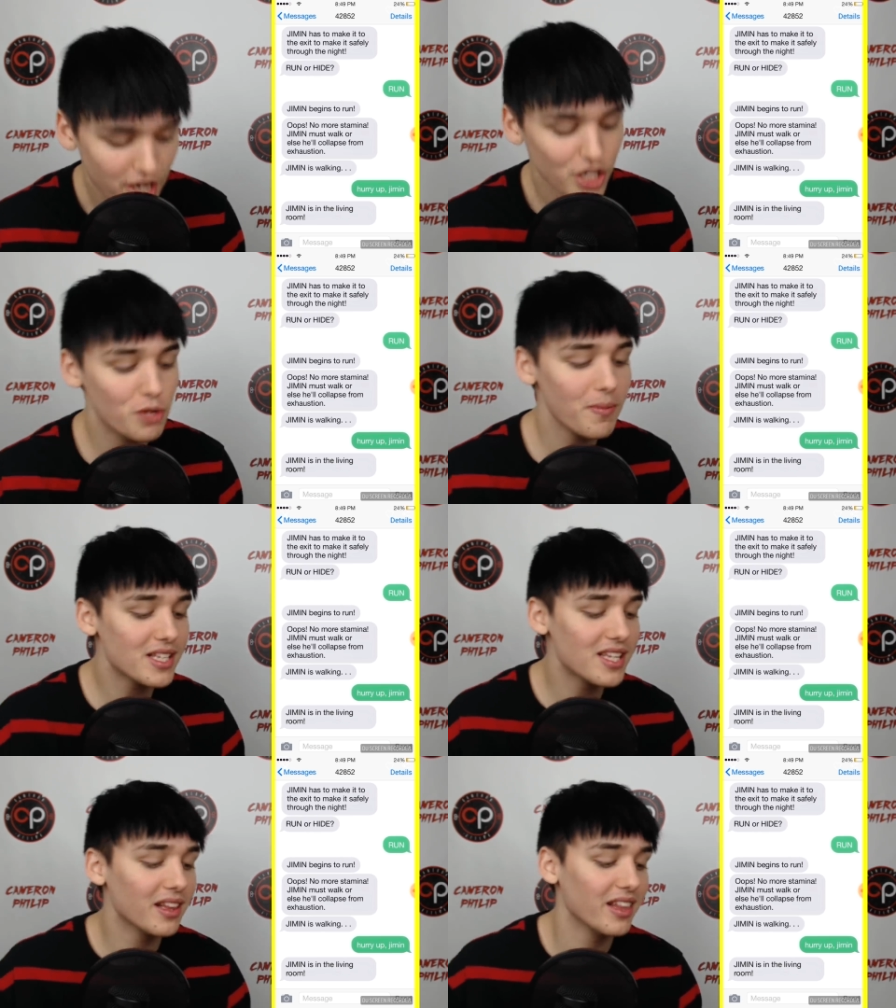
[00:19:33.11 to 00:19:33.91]
Jimin
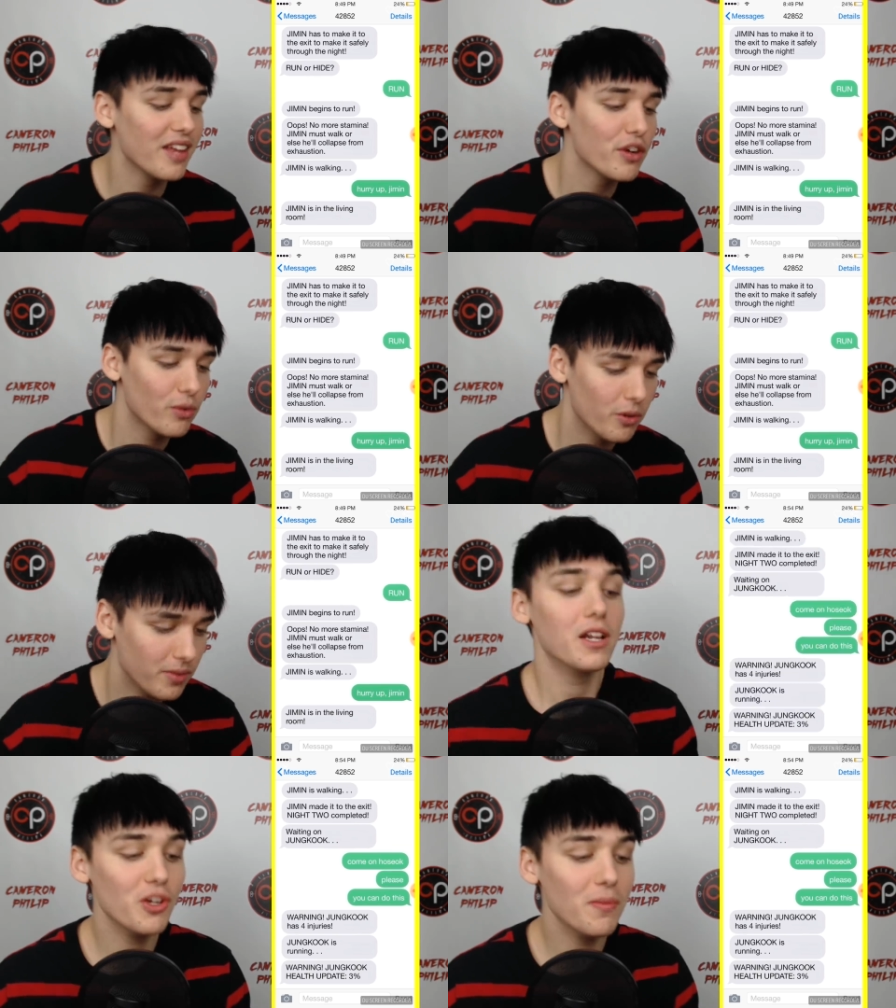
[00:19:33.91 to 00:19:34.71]
is in the living room.
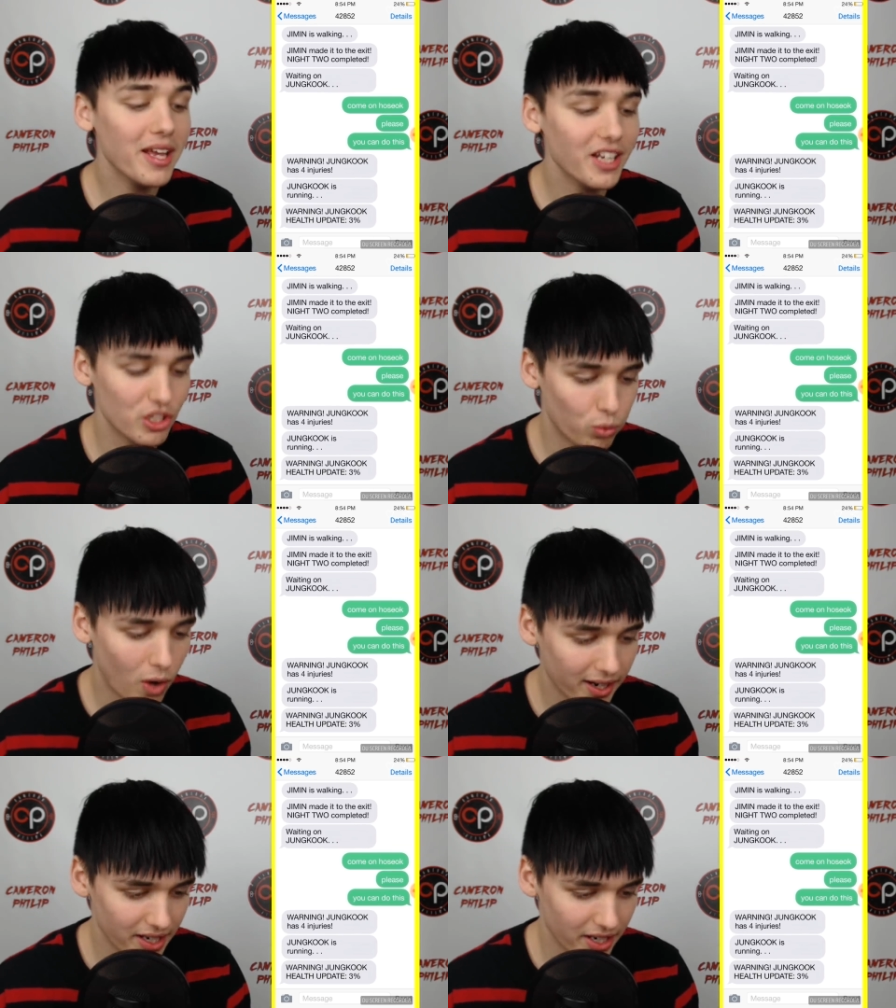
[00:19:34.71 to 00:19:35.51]
Jimin is
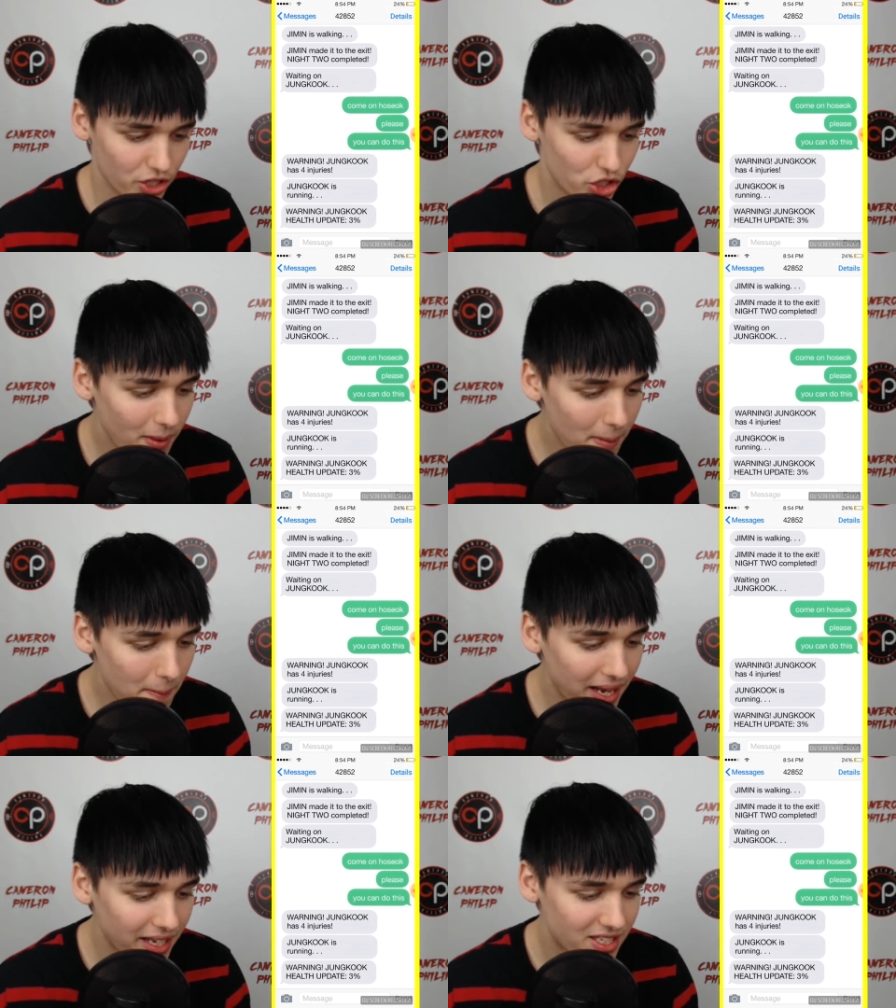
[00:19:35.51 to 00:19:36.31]
walking. Jimin
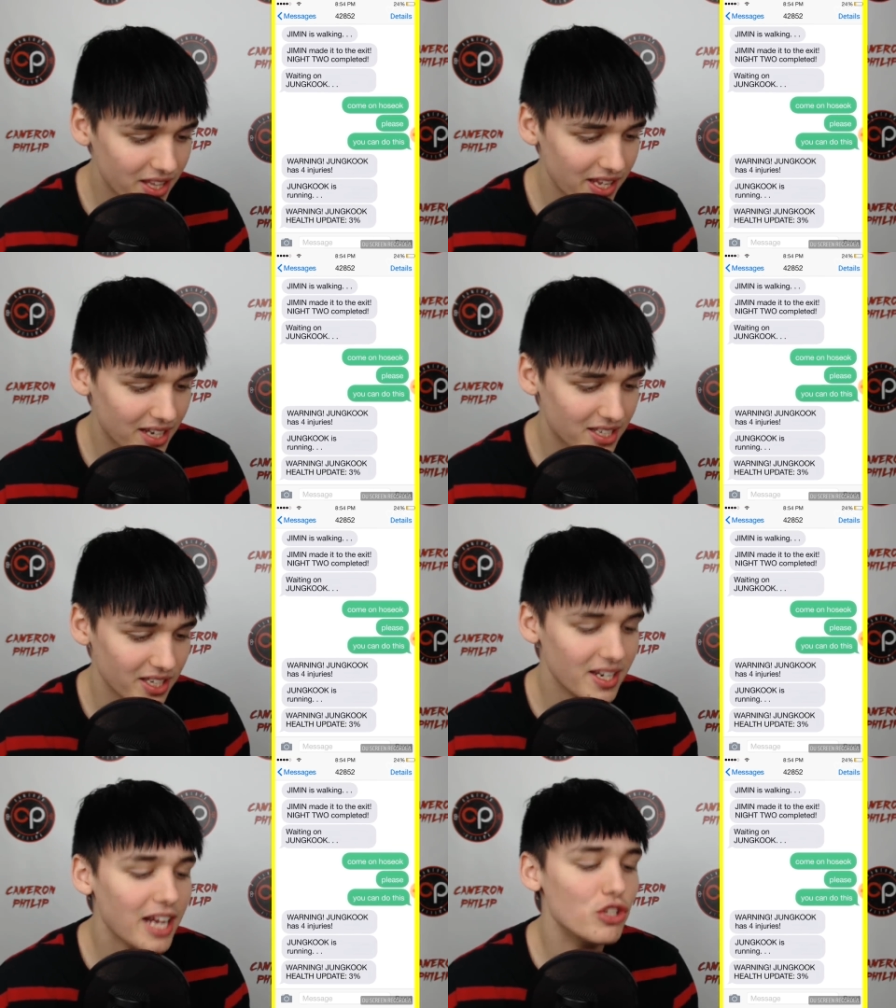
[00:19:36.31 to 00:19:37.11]
made it to the
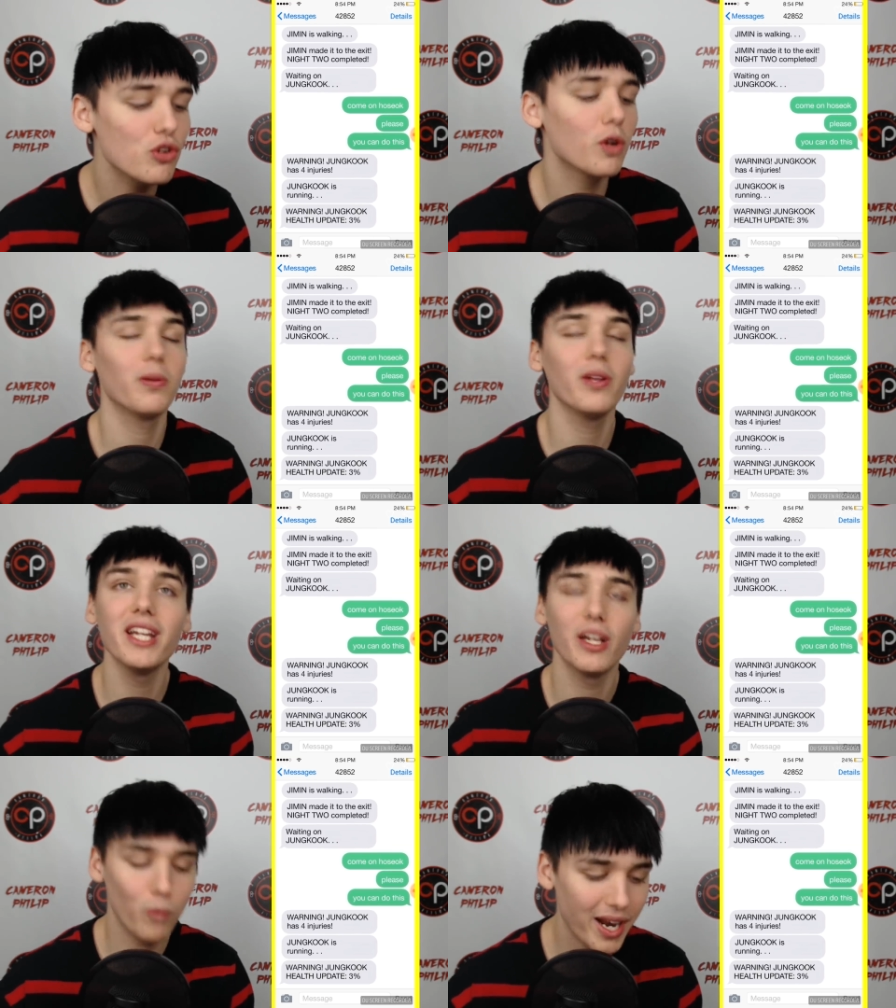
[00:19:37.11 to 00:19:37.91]
exit. Night 2
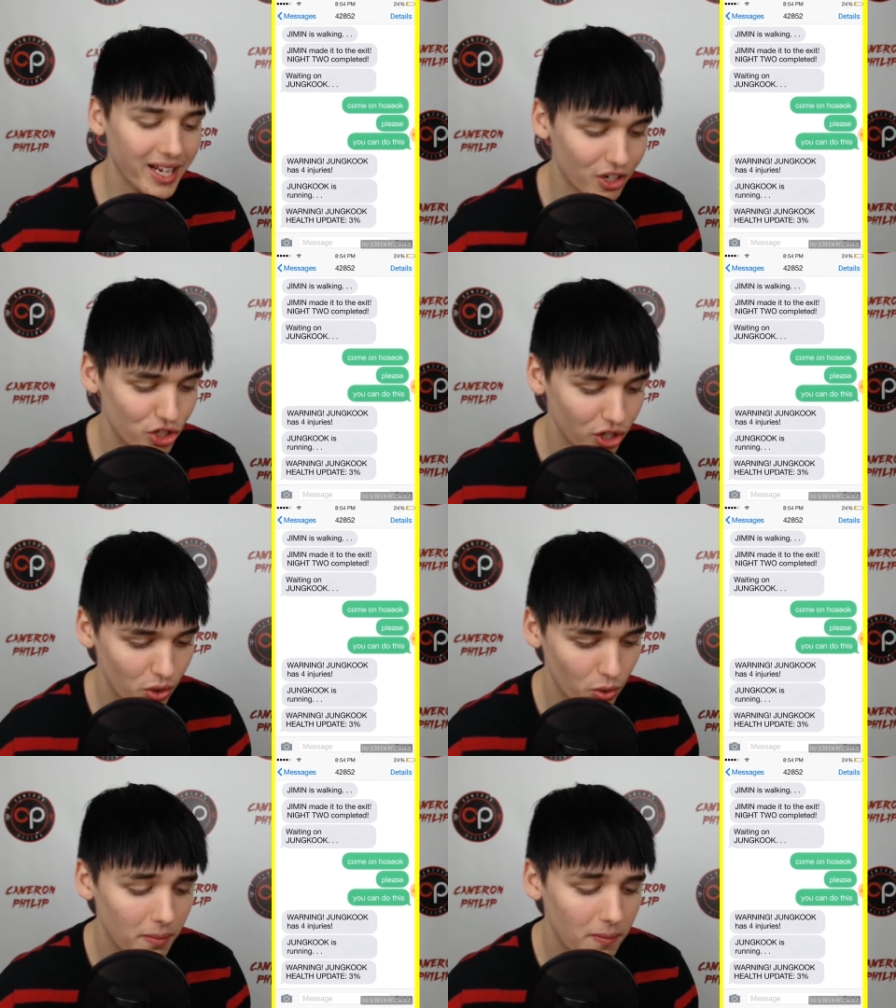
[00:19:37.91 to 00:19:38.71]
completed. Waiting on
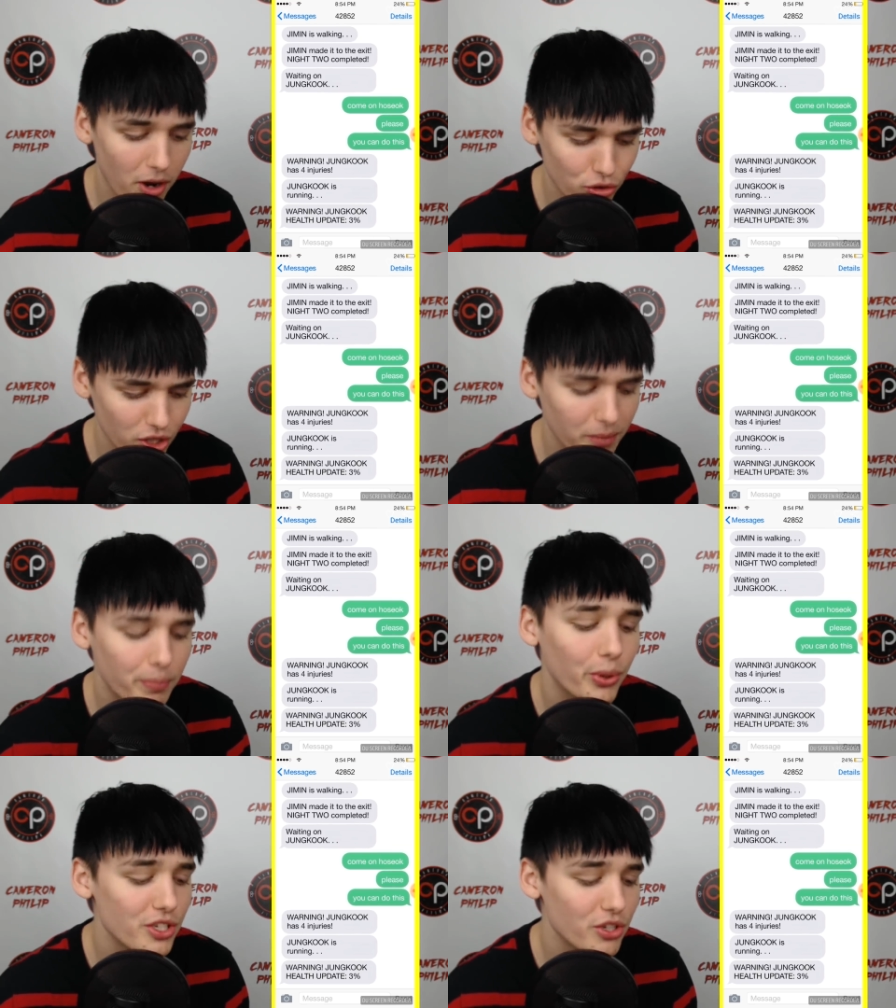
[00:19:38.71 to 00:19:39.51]
Jungkook. Come on, Hoseok,
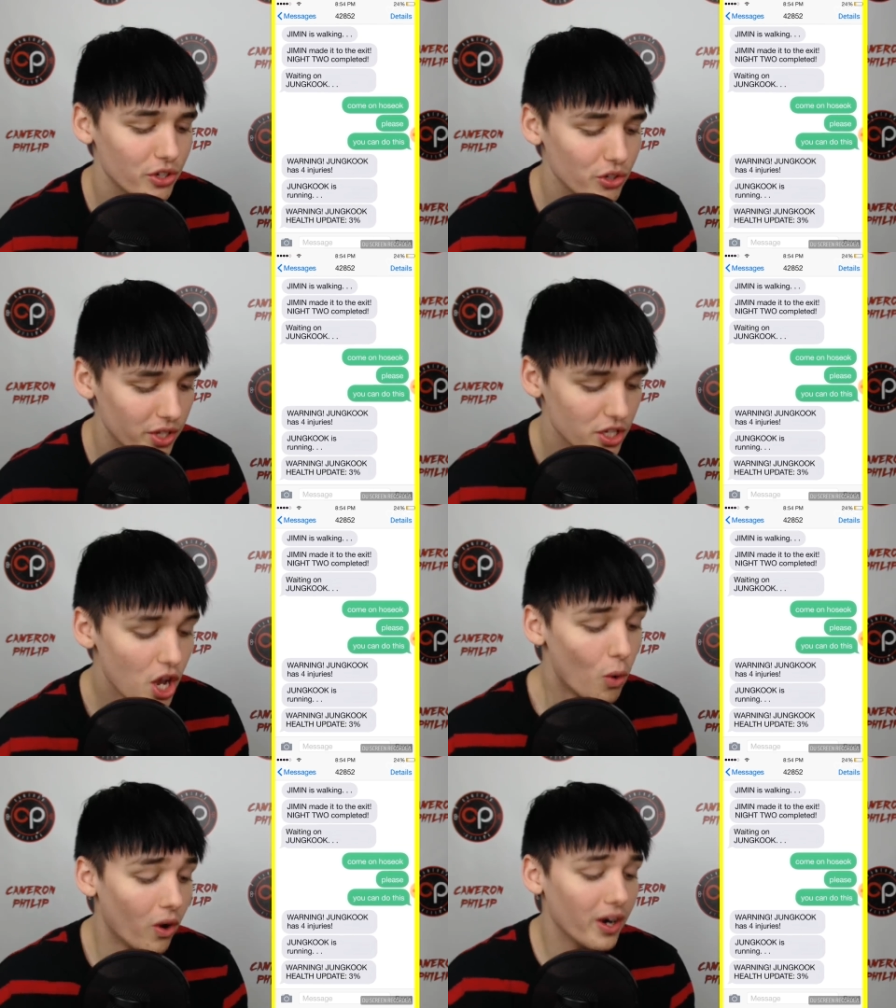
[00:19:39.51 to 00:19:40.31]
please, you can do this.
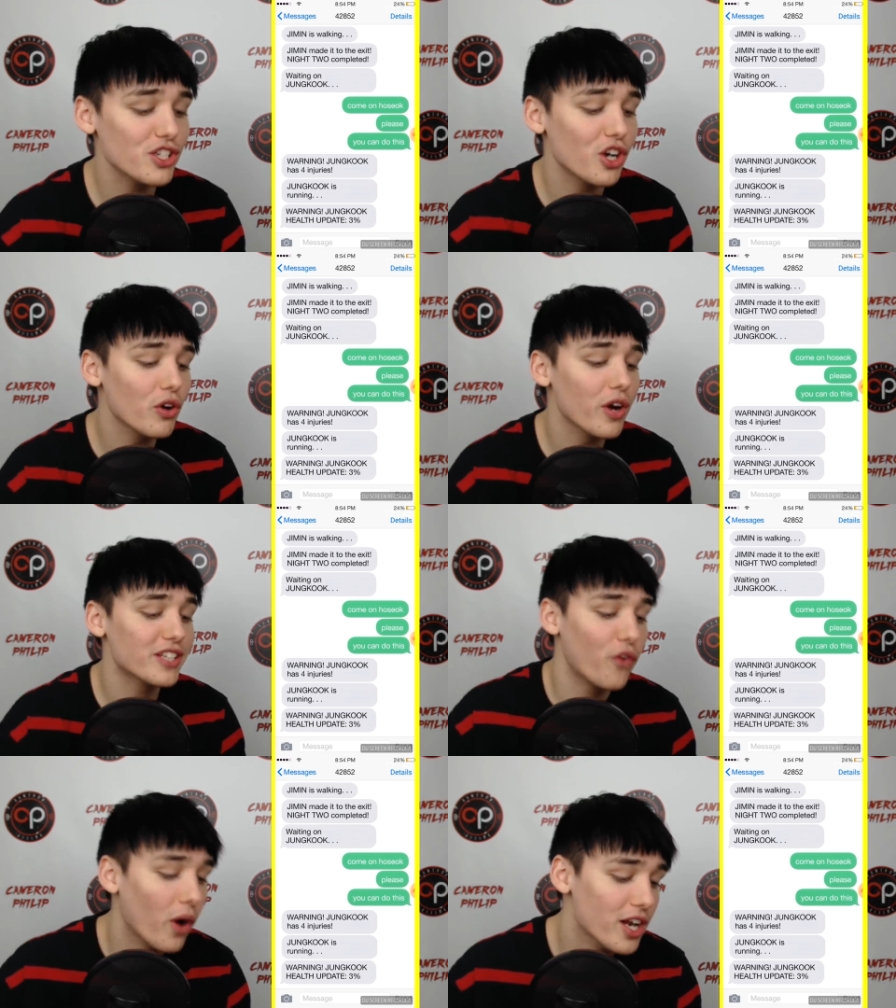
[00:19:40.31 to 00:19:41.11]
Warning, Jungkook has
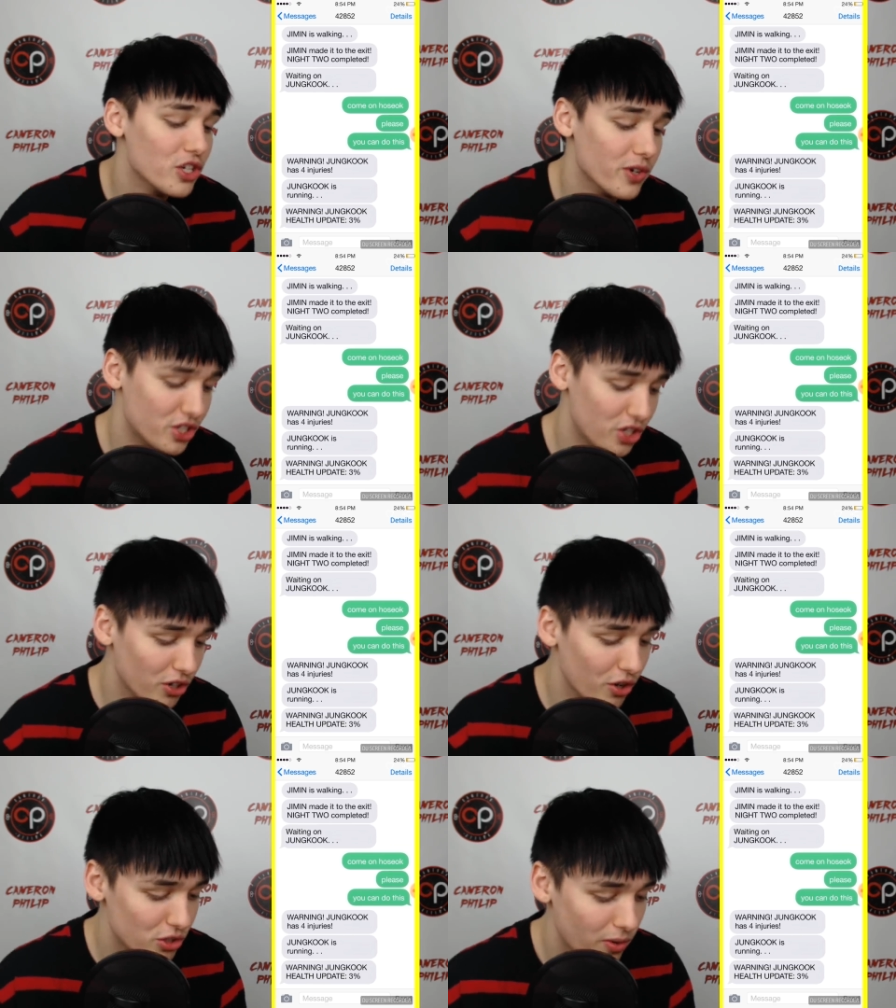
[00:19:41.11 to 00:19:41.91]
4 injuries.
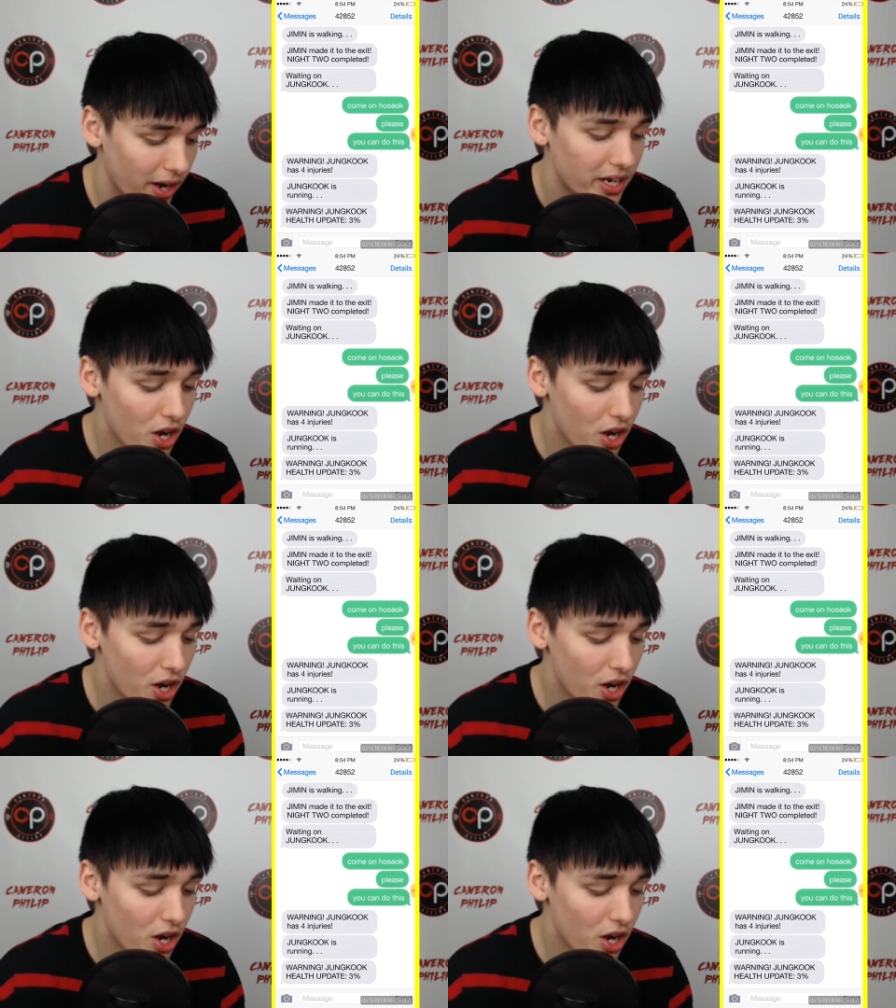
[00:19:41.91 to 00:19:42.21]
Jungkook is running.